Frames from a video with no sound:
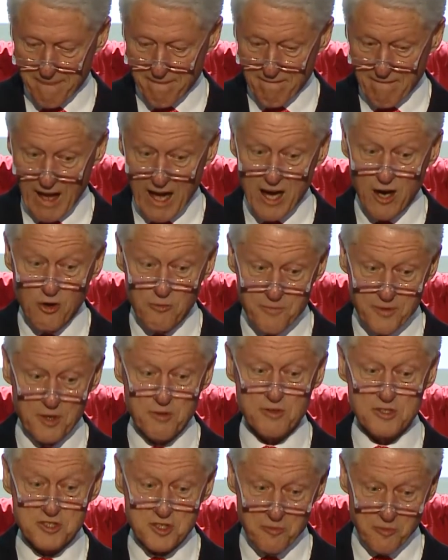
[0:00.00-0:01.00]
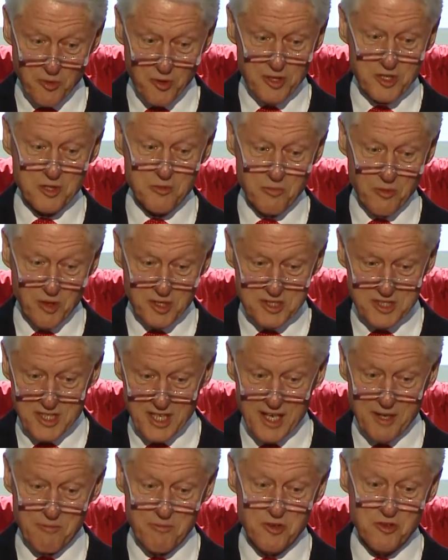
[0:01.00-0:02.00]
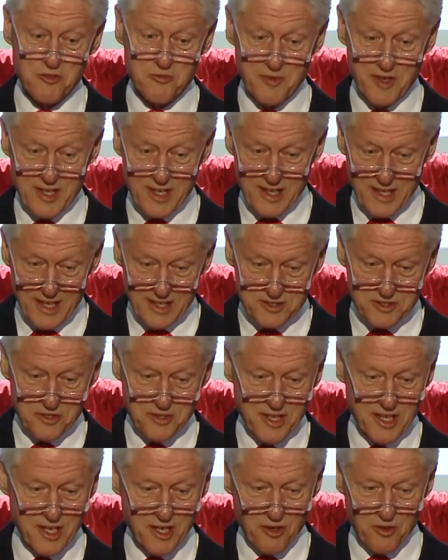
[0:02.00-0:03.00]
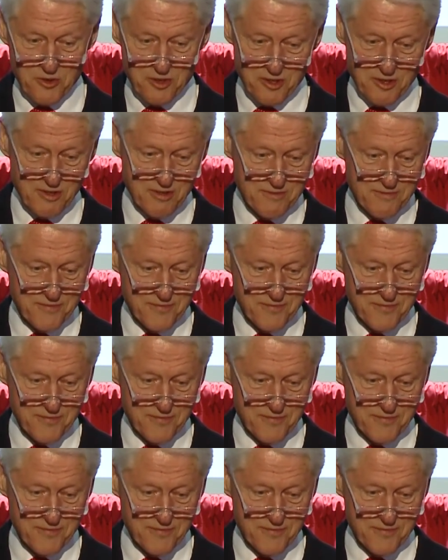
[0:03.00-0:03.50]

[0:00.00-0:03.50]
I hope you will support the Boy State movement as you get older,